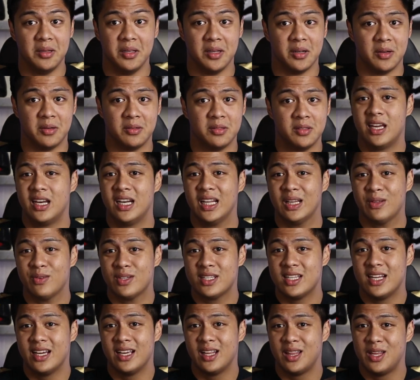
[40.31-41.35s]
and it was
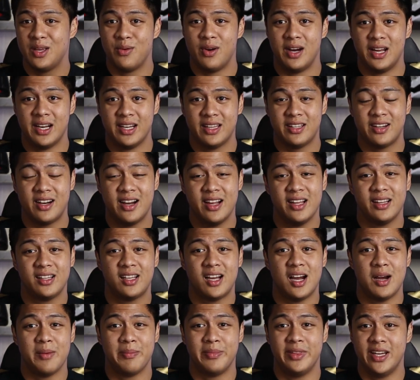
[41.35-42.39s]
like, do you want to try and
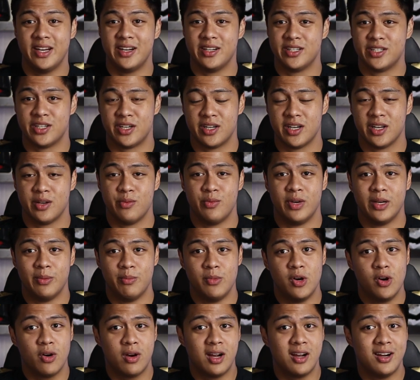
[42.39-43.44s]
cop the Air Jordan 1
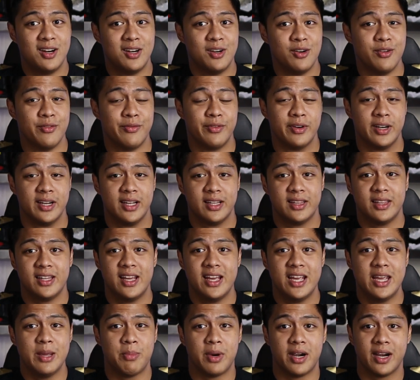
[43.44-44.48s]
Mocha over at
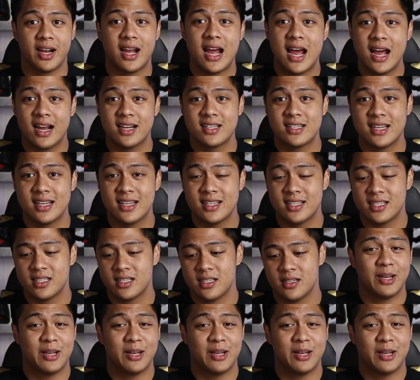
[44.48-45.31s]
Nike Park Access?